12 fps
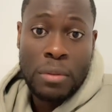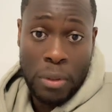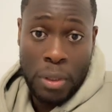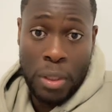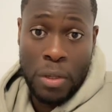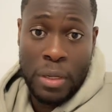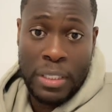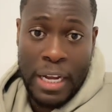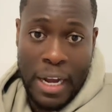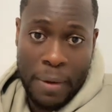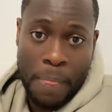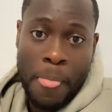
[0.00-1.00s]
You
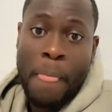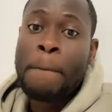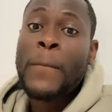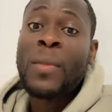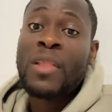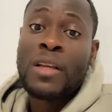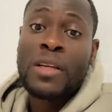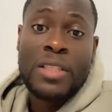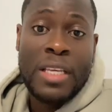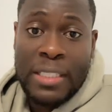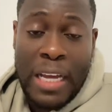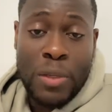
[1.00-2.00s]
understand?
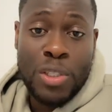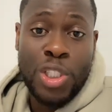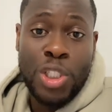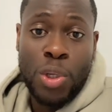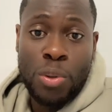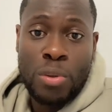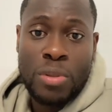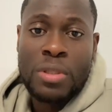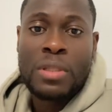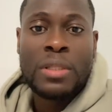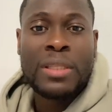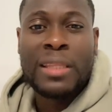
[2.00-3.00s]
6,000 euros.
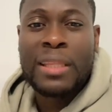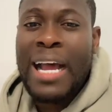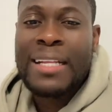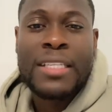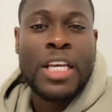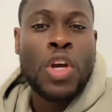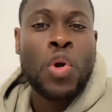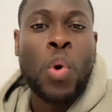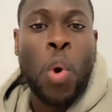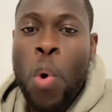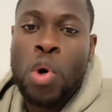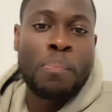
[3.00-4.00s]
That's a
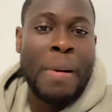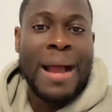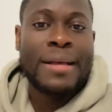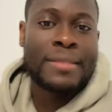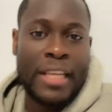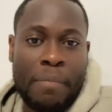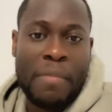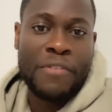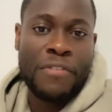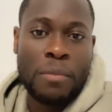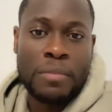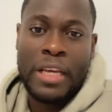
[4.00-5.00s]
good bank statement
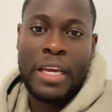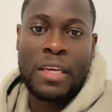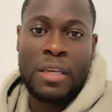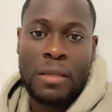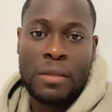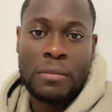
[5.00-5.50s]
from Turkey